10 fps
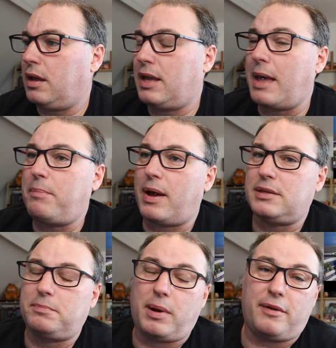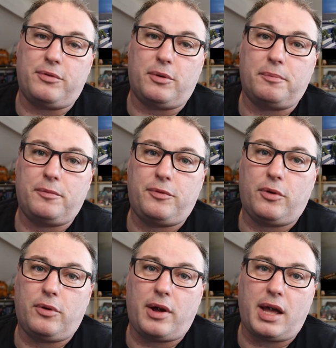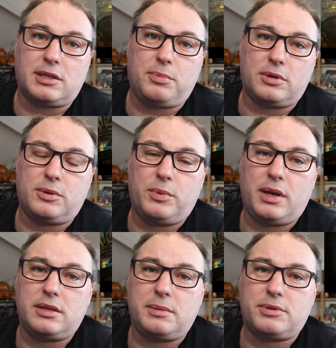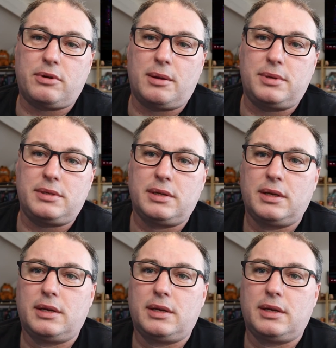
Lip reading: Game Pass platform for Xbox and Windows subscribers.